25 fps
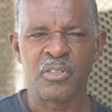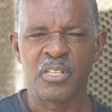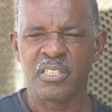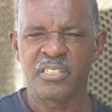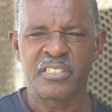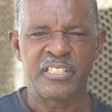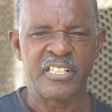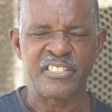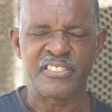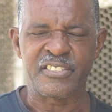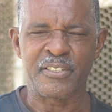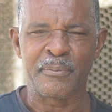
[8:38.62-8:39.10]

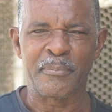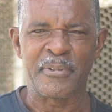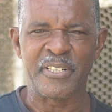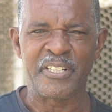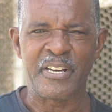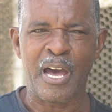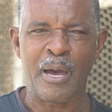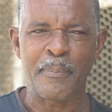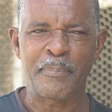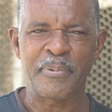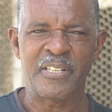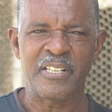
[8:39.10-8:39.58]
There's a
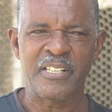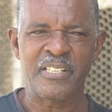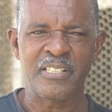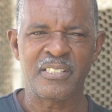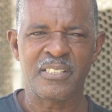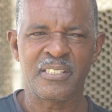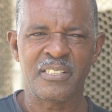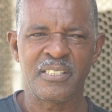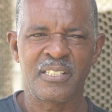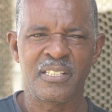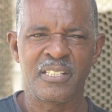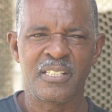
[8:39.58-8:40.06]
monopoly,
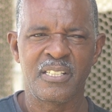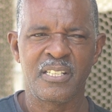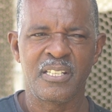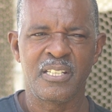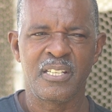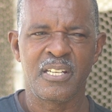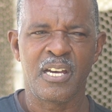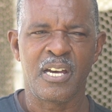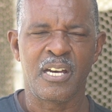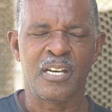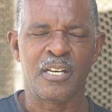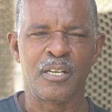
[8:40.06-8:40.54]

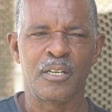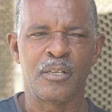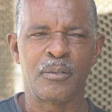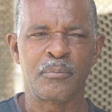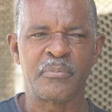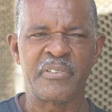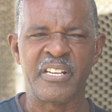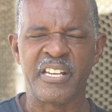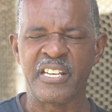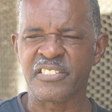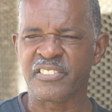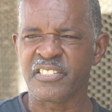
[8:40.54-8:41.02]

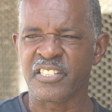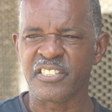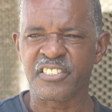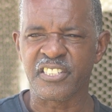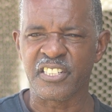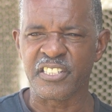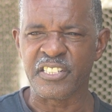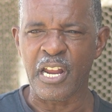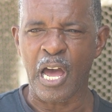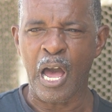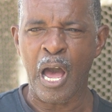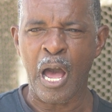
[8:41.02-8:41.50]
there isn't
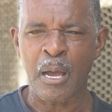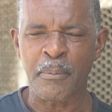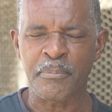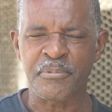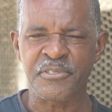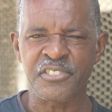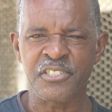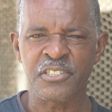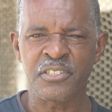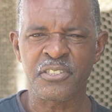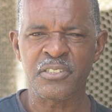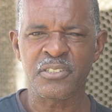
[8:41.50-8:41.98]
an
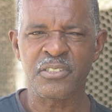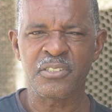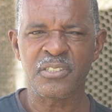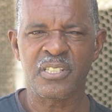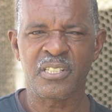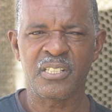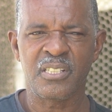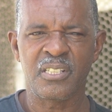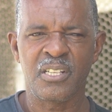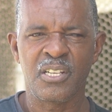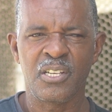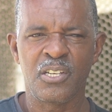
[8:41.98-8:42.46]
option.
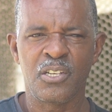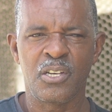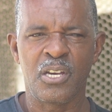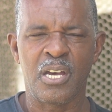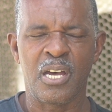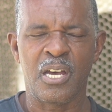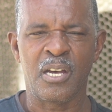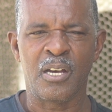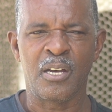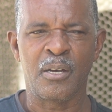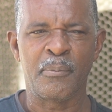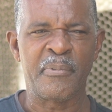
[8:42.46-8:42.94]

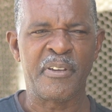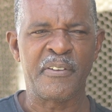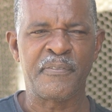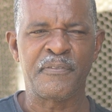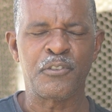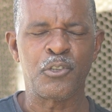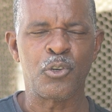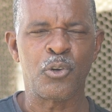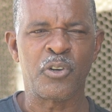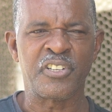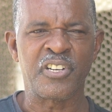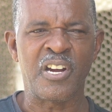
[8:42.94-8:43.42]

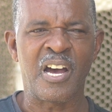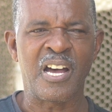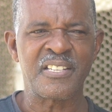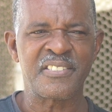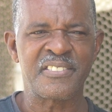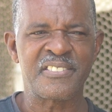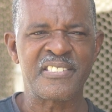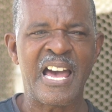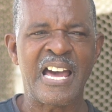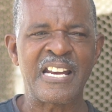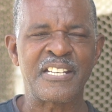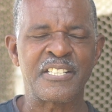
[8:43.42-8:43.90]
If you are not
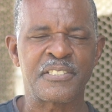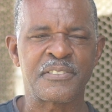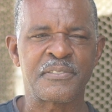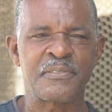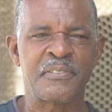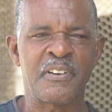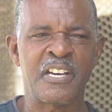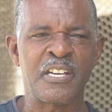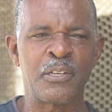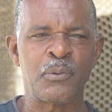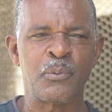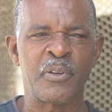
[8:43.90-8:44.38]

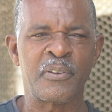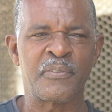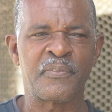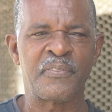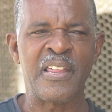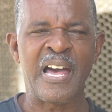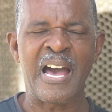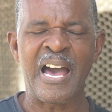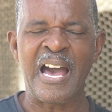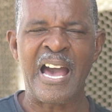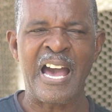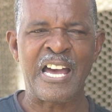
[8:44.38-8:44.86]
satisfied with
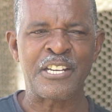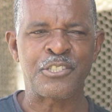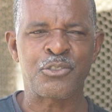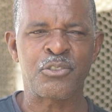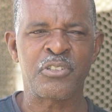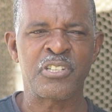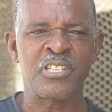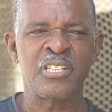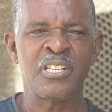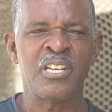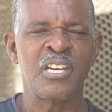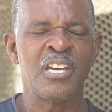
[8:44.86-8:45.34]
that
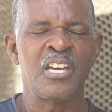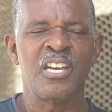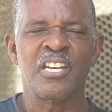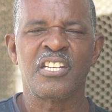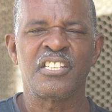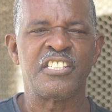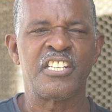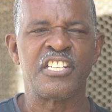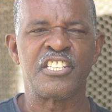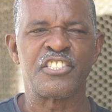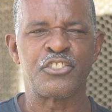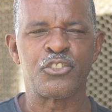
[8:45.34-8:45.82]
hatchery,
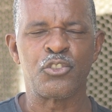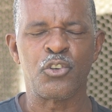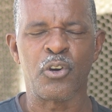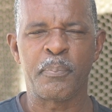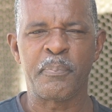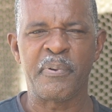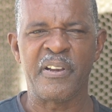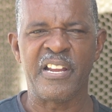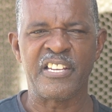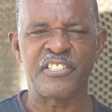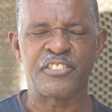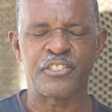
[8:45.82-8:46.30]
there's no
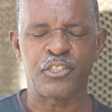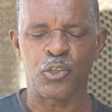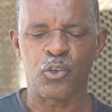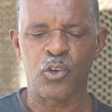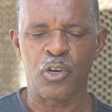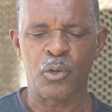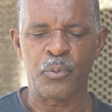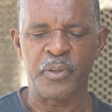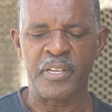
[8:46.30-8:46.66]
place to go.